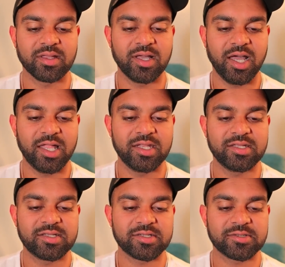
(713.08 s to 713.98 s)

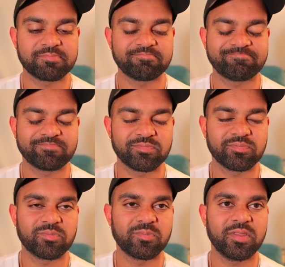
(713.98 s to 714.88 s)
and
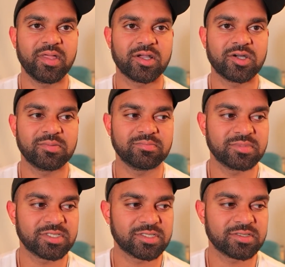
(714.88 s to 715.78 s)
when that
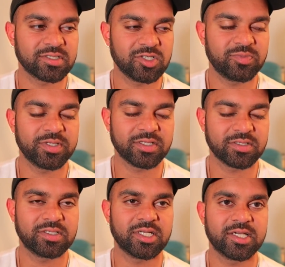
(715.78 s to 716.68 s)
comes, it will be a
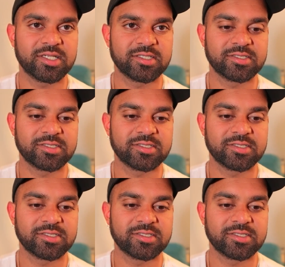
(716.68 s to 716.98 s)
good day.